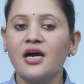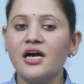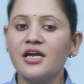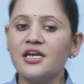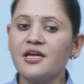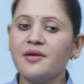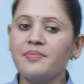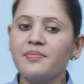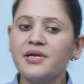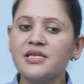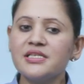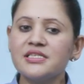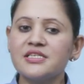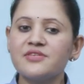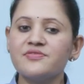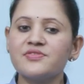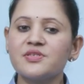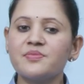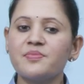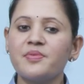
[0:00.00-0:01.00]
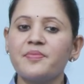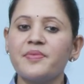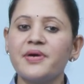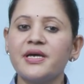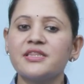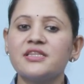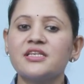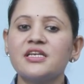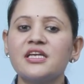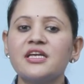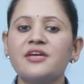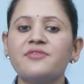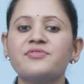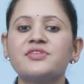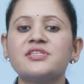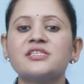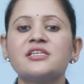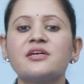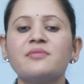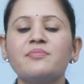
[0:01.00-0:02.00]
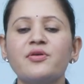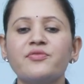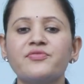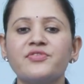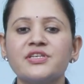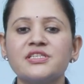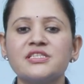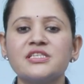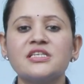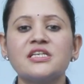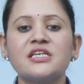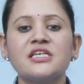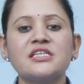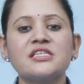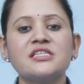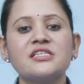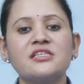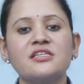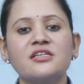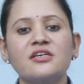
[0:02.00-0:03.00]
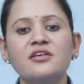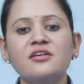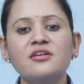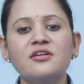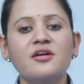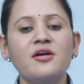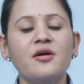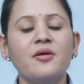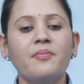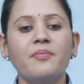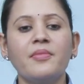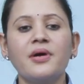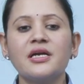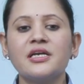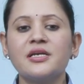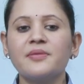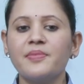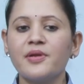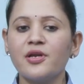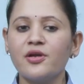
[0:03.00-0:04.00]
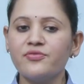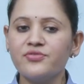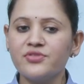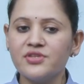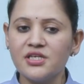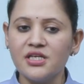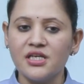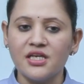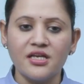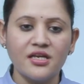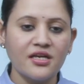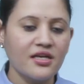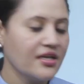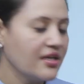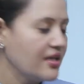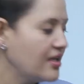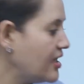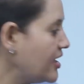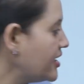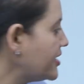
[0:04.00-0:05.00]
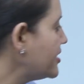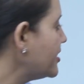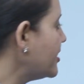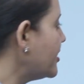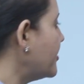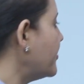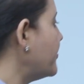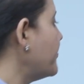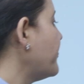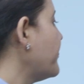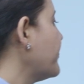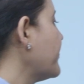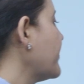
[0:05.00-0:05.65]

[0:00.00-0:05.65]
A number is divisible by 3 if the sum of digit is the multiple of 3. Like here,